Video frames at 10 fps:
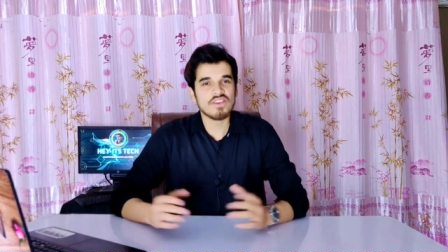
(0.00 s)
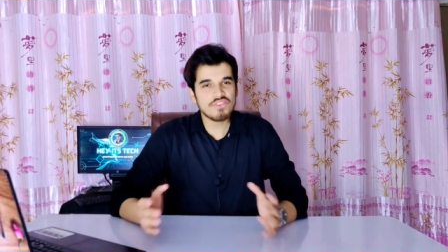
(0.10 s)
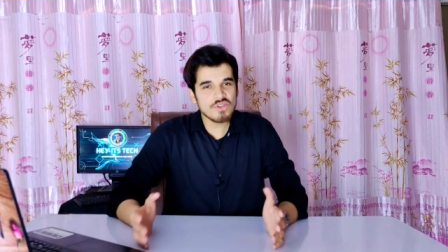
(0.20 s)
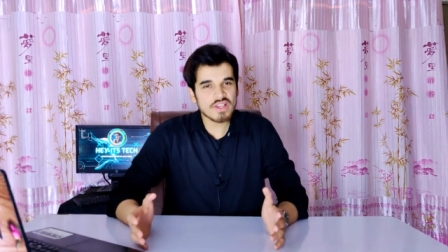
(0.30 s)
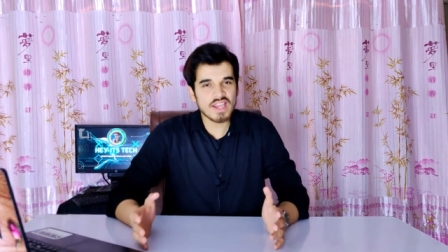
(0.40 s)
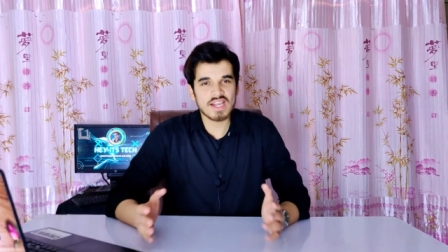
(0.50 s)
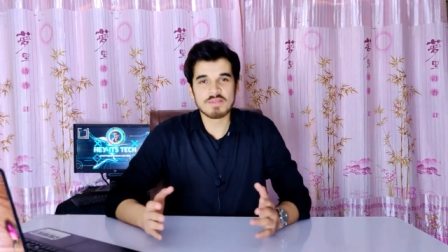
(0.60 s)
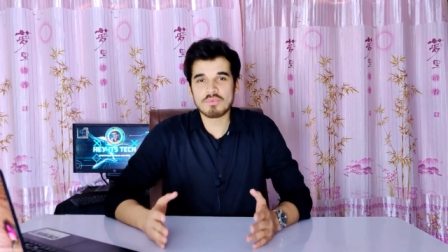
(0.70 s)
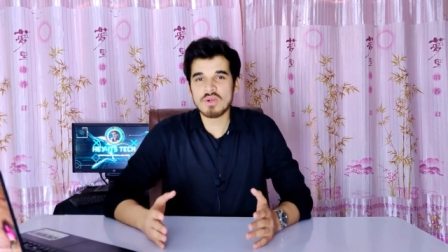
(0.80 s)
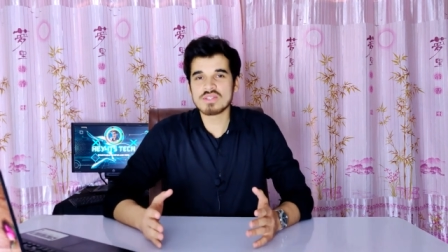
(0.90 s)
If you look
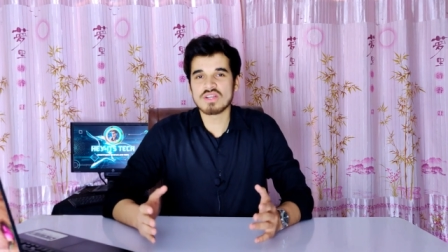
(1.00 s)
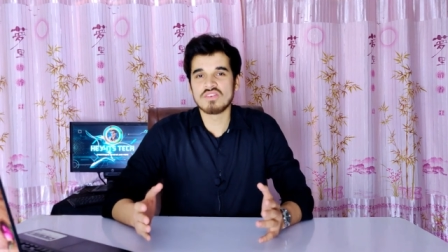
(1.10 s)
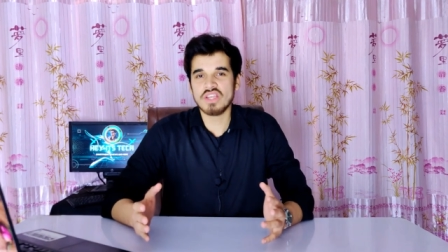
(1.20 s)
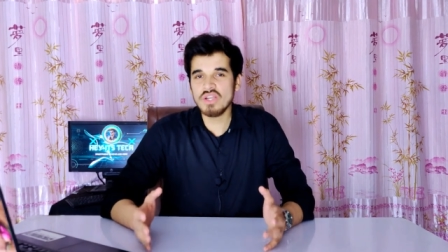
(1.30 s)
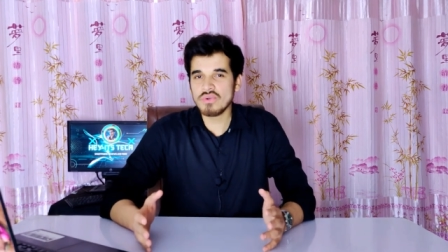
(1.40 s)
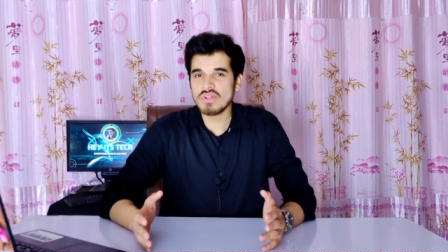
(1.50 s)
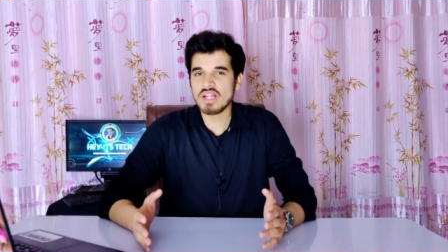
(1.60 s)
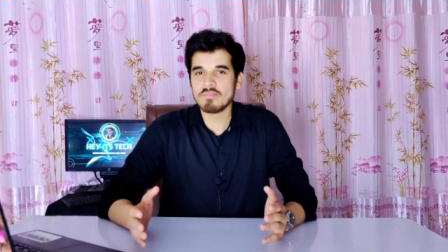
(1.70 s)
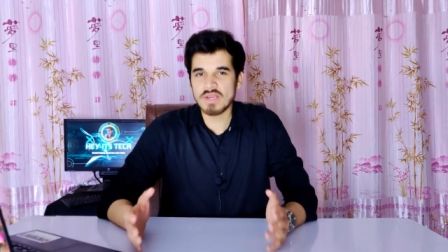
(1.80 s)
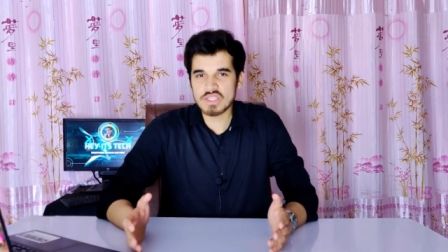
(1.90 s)
at the points of the AnTuTu
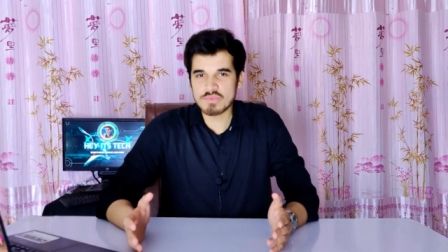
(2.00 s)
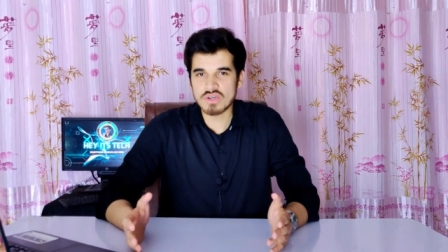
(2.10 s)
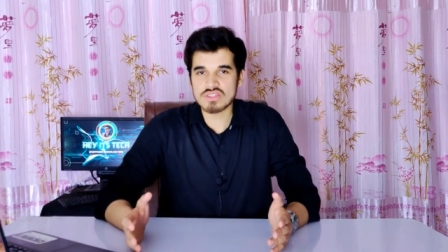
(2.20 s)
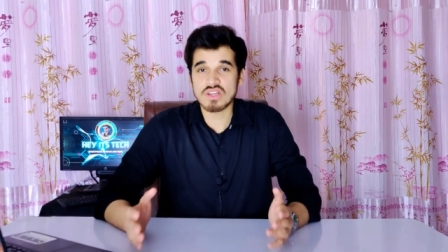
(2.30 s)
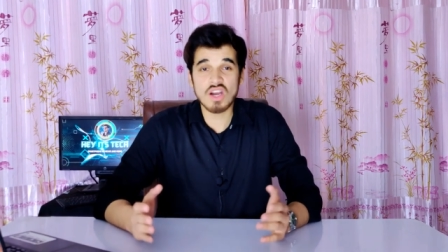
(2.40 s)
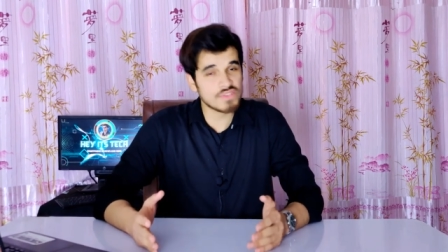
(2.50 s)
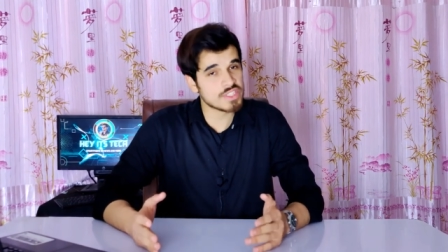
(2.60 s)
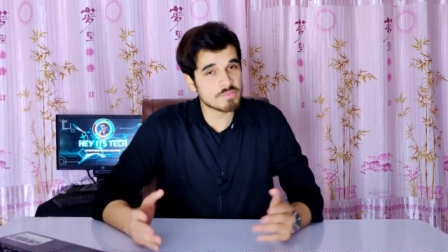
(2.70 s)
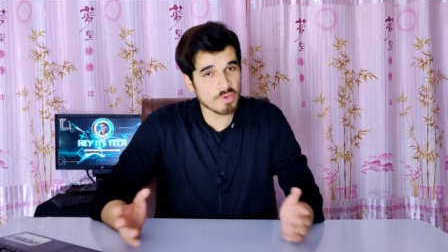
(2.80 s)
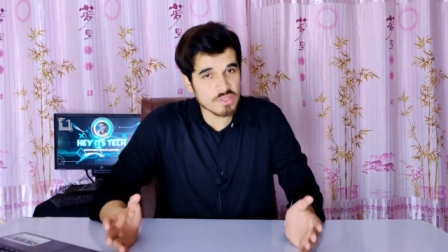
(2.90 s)
nine benchmarks of
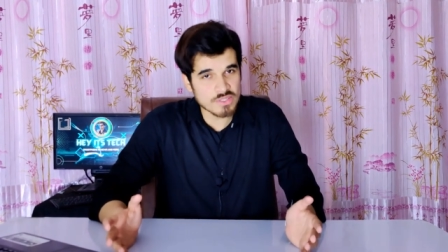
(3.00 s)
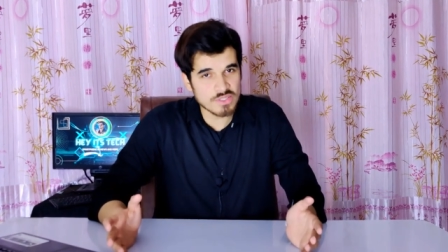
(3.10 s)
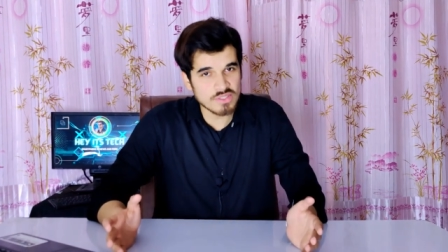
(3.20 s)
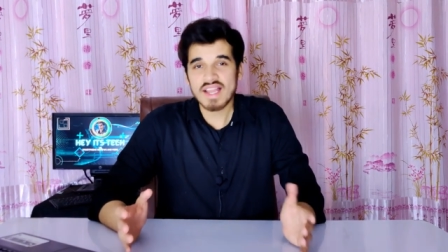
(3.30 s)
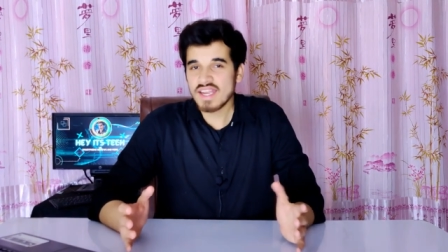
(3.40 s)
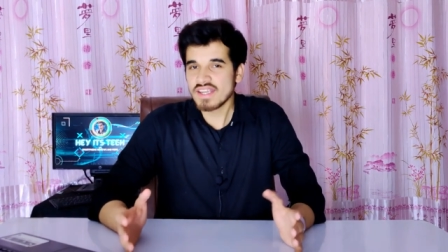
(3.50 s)
this processor,